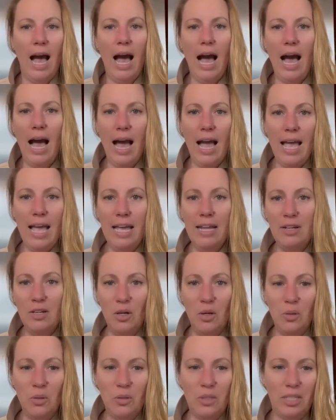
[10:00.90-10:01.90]
I
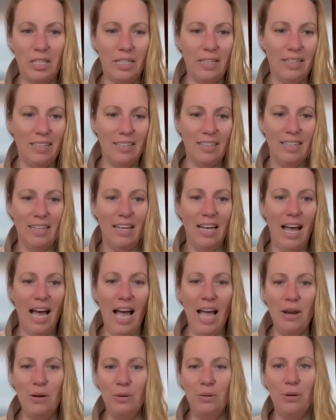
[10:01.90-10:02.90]
don't
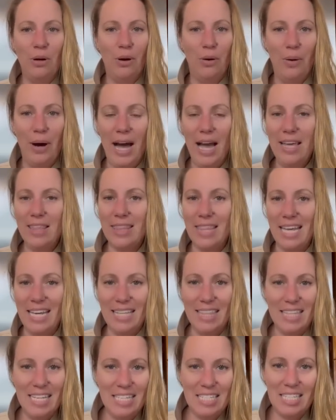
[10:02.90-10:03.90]
know. I
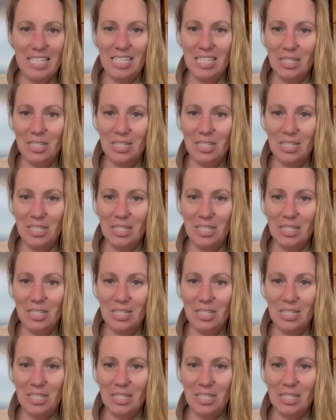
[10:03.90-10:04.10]
think this is